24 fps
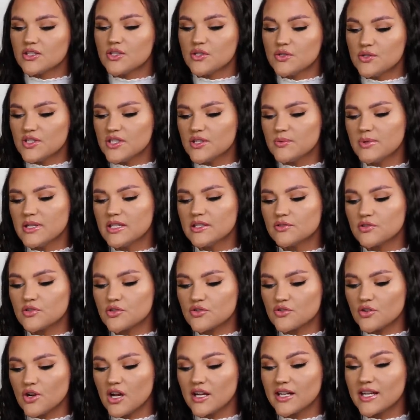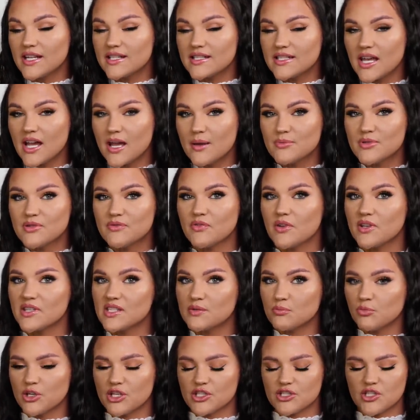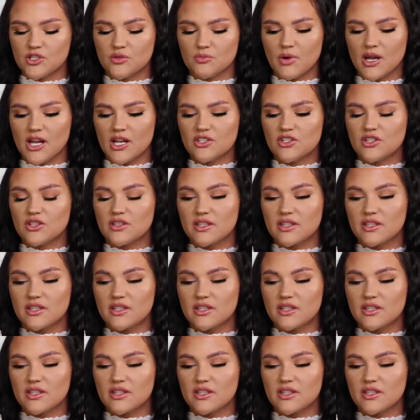too sweet and strong at times if I spray too much.